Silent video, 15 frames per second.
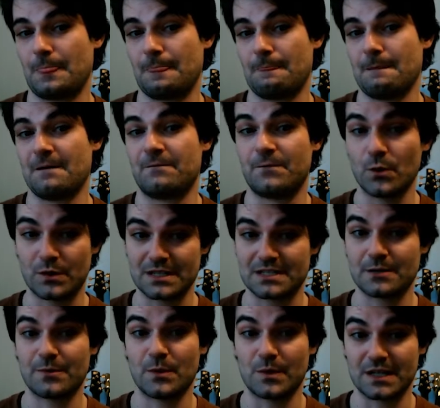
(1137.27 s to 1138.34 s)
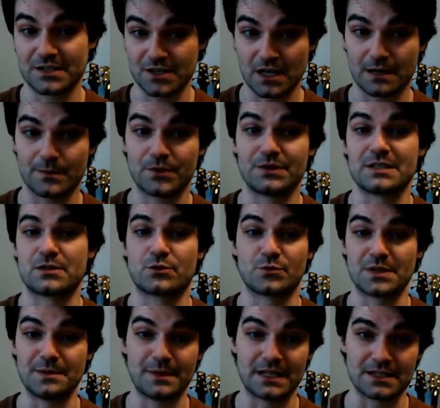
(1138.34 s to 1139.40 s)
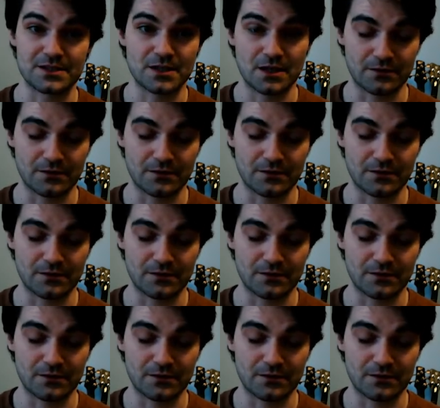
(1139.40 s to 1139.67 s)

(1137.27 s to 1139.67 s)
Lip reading: focus that we want to talk about, this 3-minute song